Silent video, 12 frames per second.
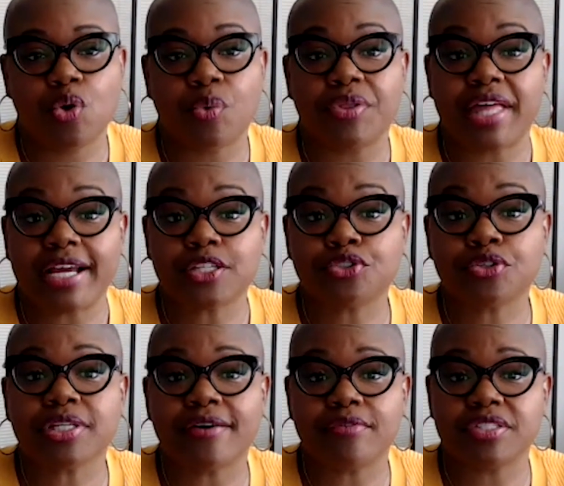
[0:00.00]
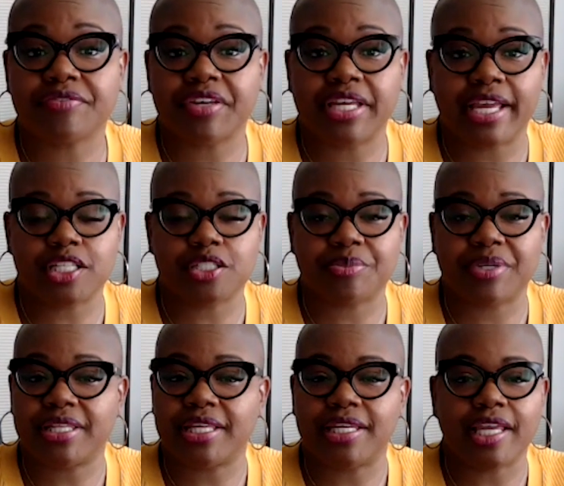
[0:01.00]
with extra levels of
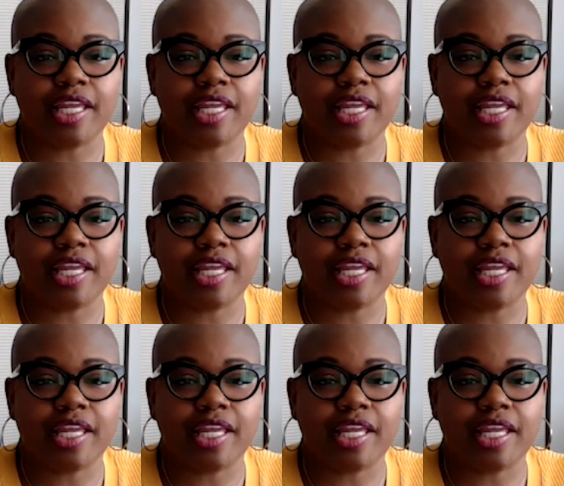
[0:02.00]
engagement than